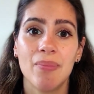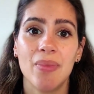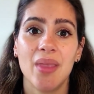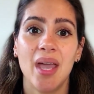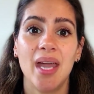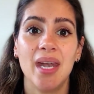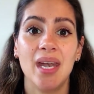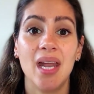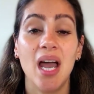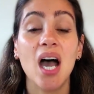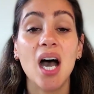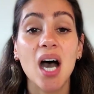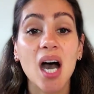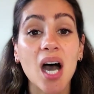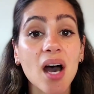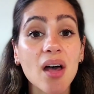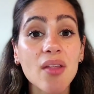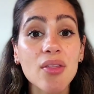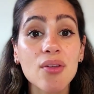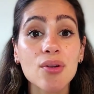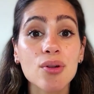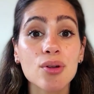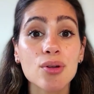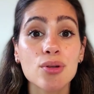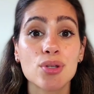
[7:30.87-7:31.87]
and
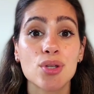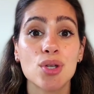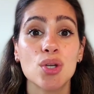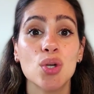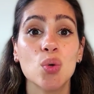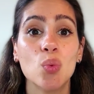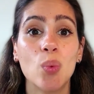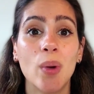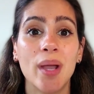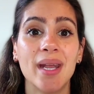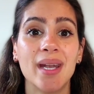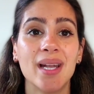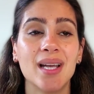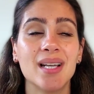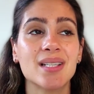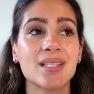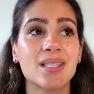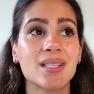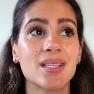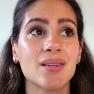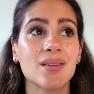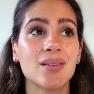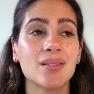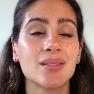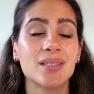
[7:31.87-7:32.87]
others who wait
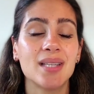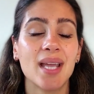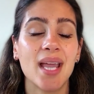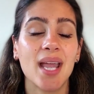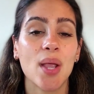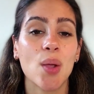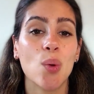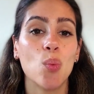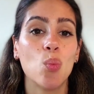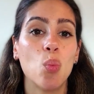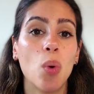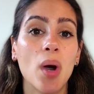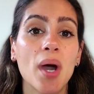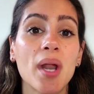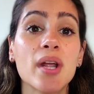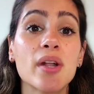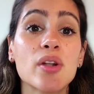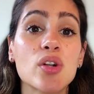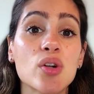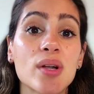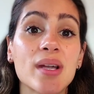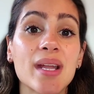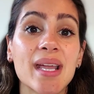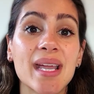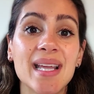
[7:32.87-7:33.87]
until day
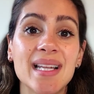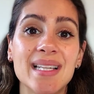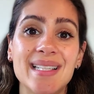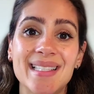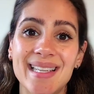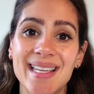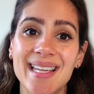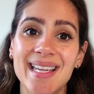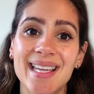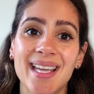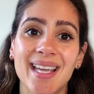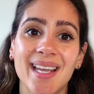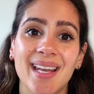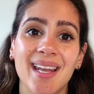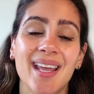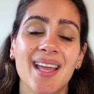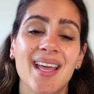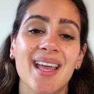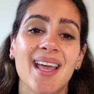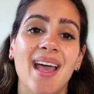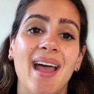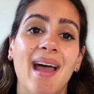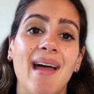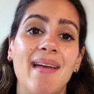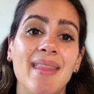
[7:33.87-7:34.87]
118
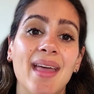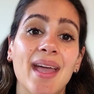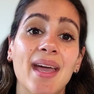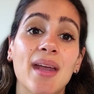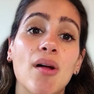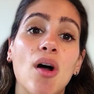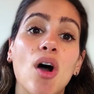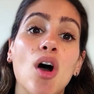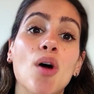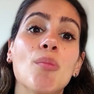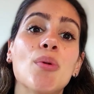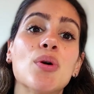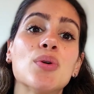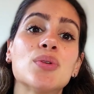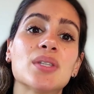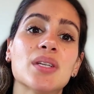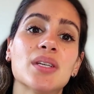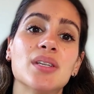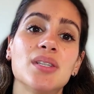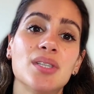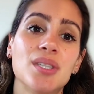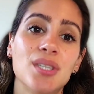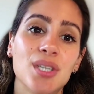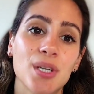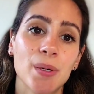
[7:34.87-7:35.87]
and they had almost
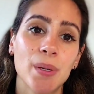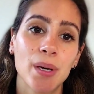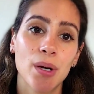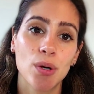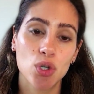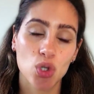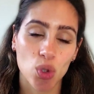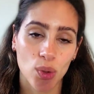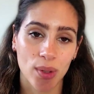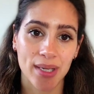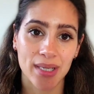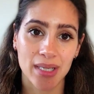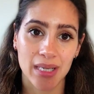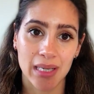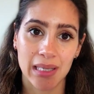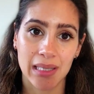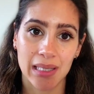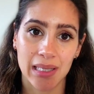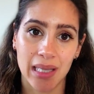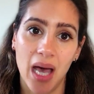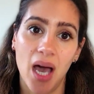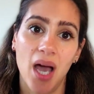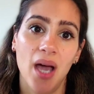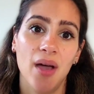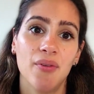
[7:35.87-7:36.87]
zero choices
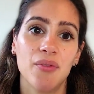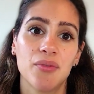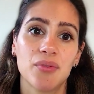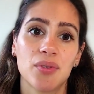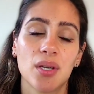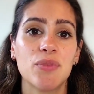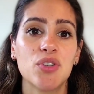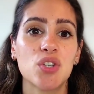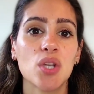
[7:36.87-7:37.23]
left.